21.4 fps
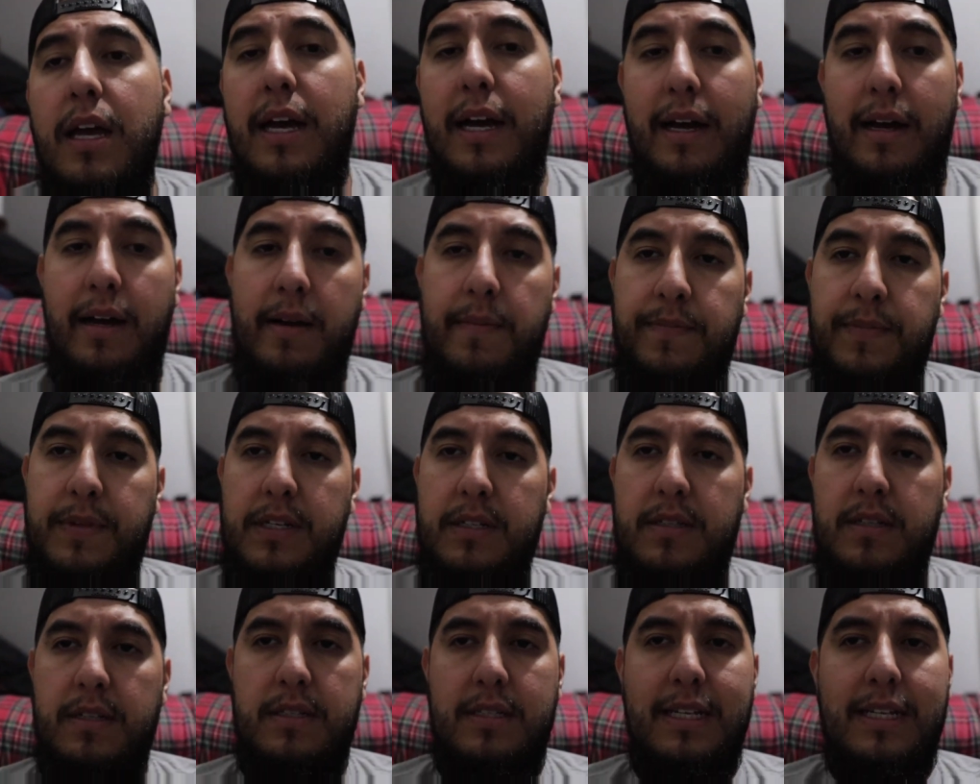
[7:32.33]
Um,
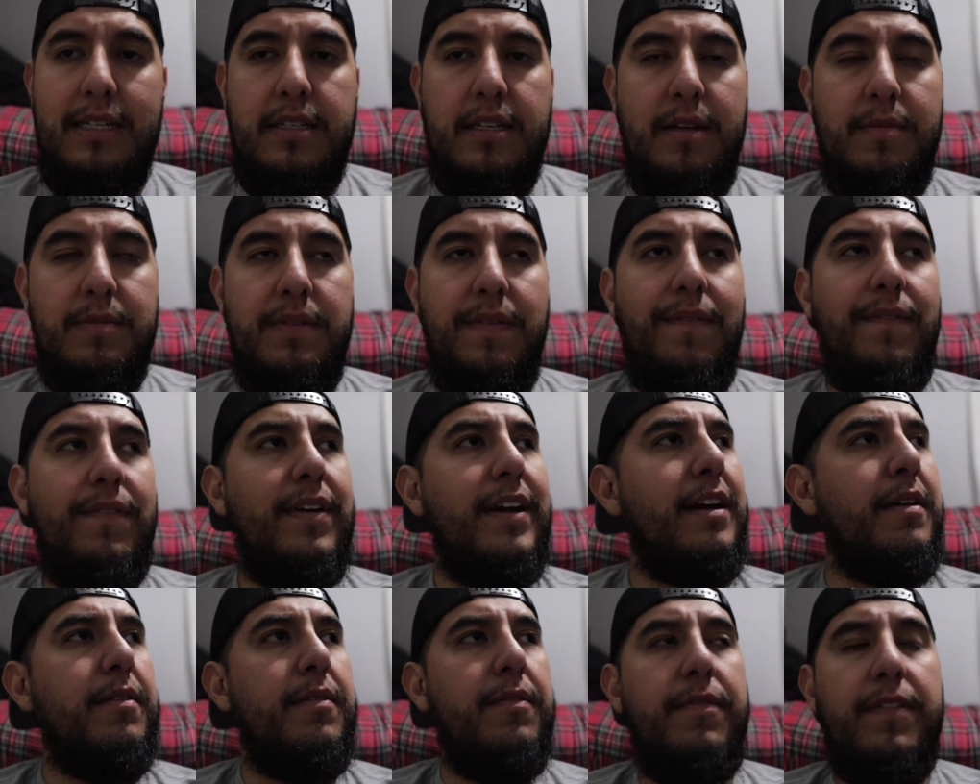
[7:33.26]
because success comes in
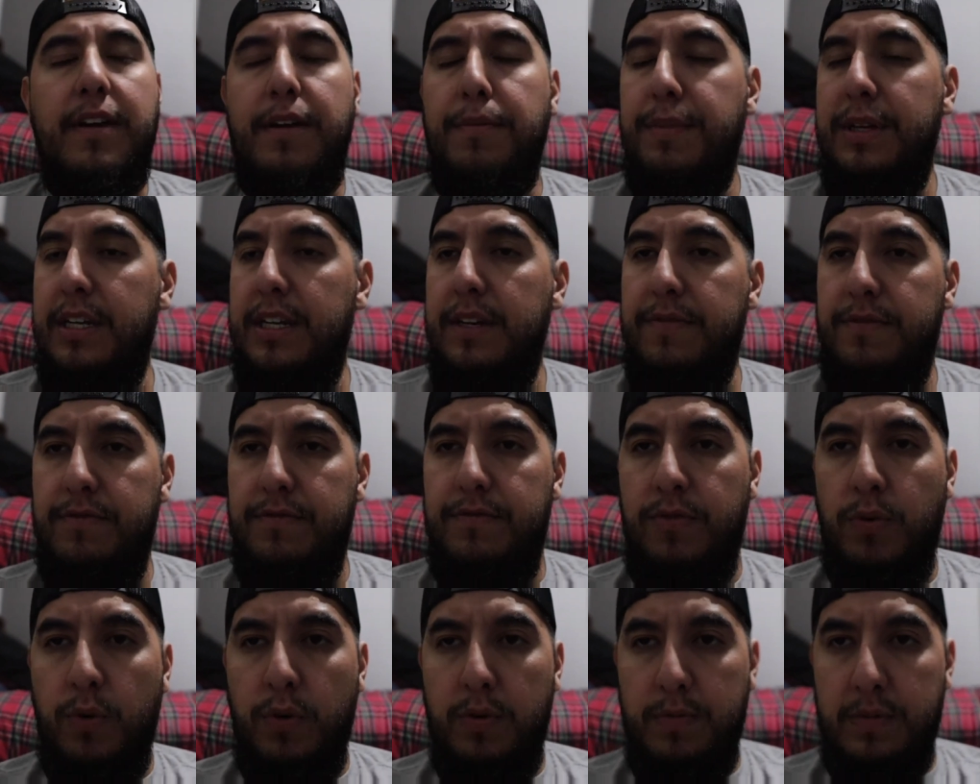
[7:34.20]
very, very many different
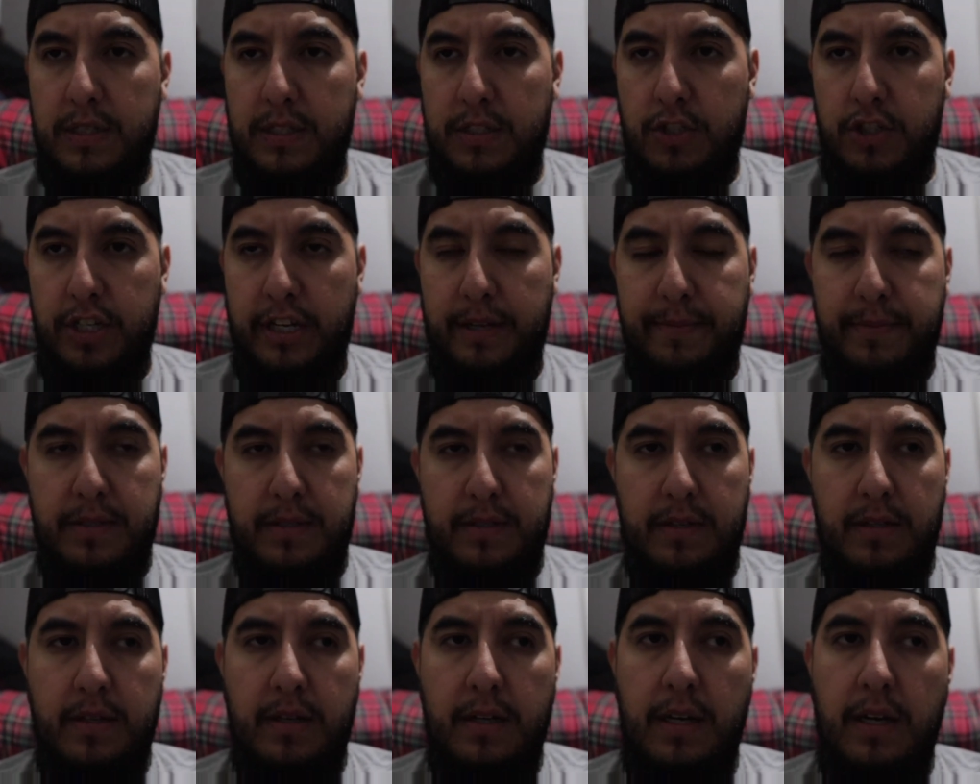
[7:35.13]
forms and
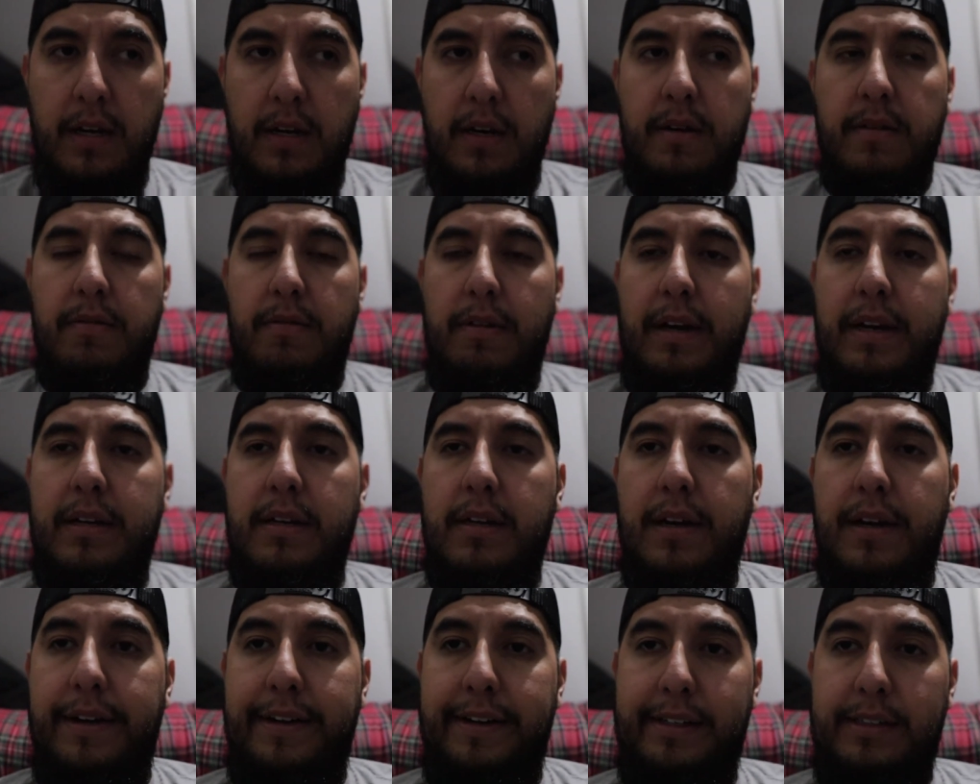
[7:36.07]
shapes, right?
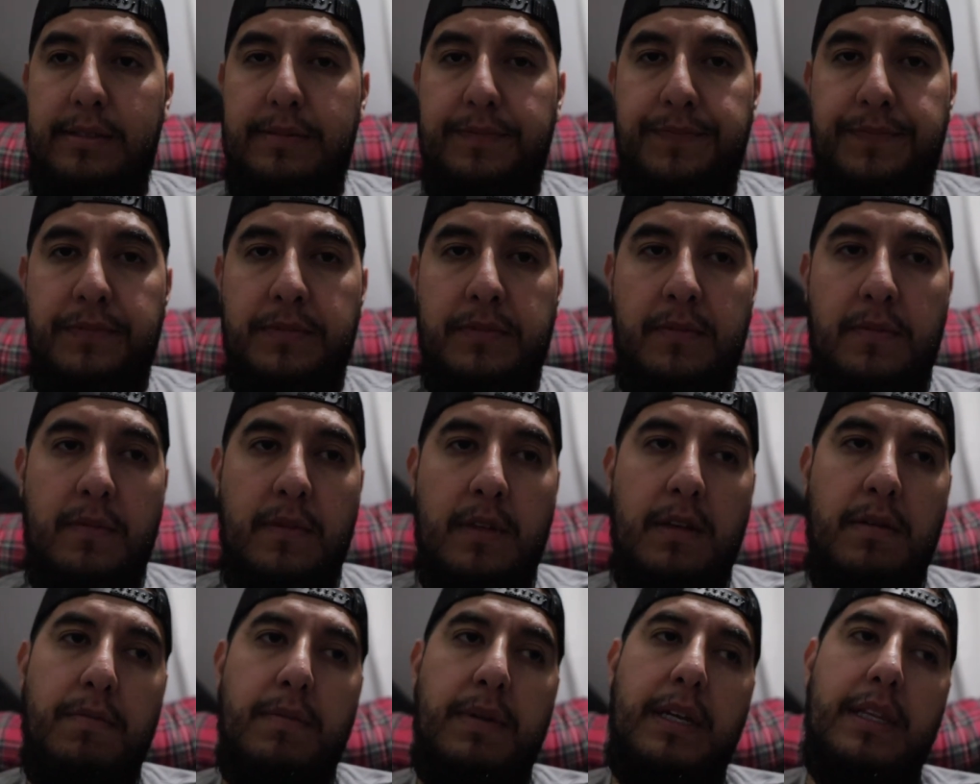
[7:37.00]
Um,
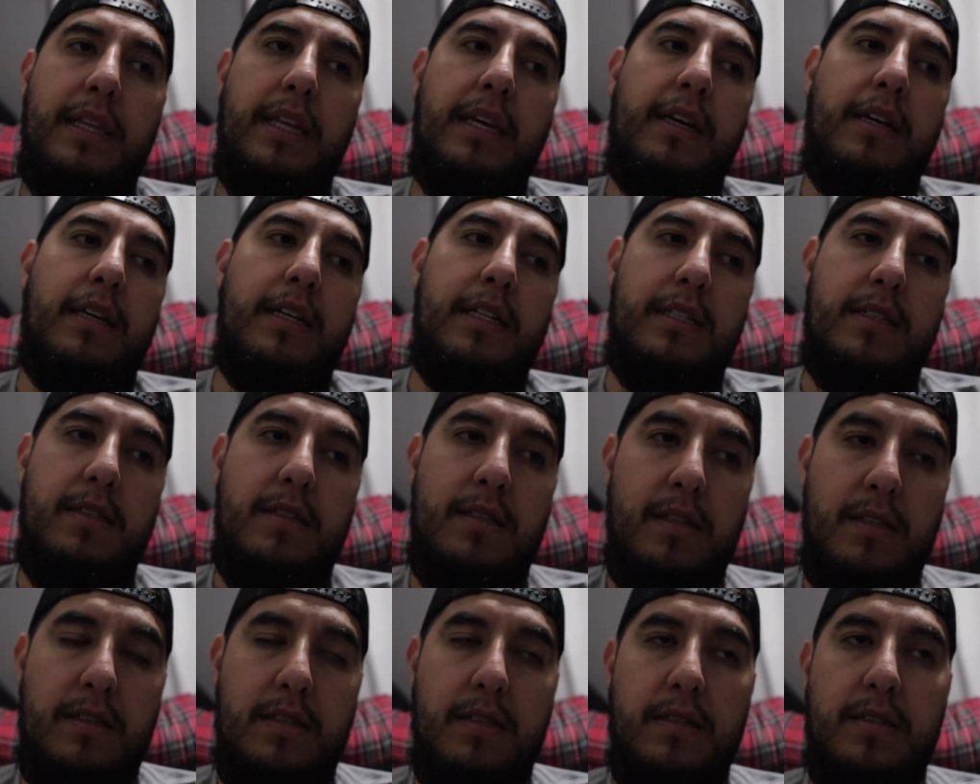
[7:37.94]
but I think
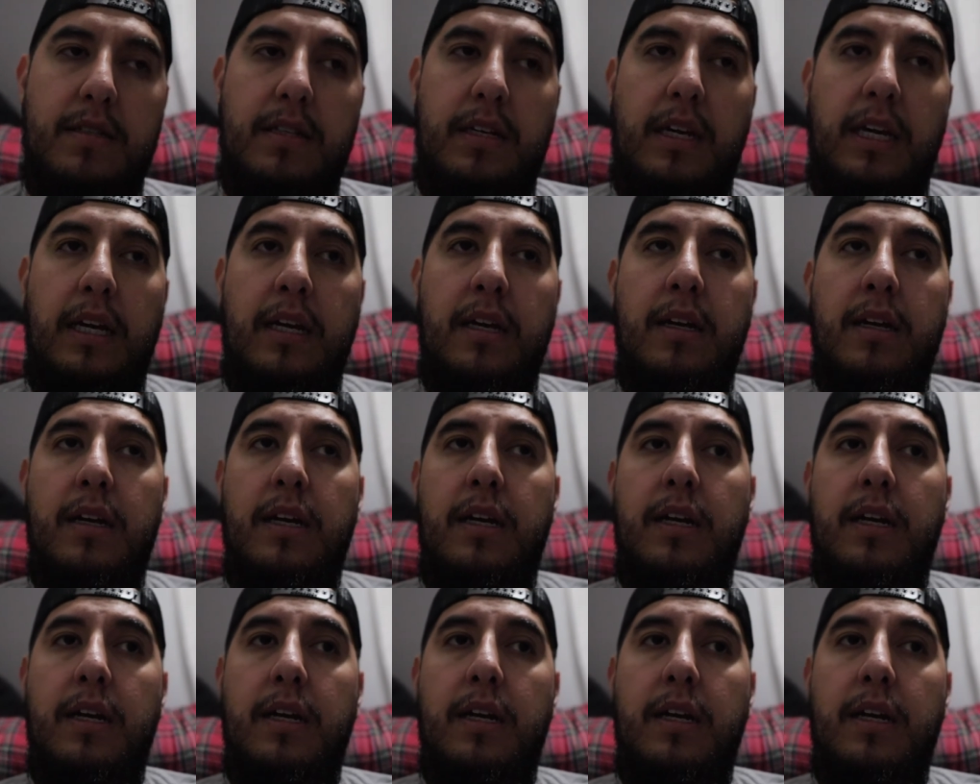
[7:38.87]
consistency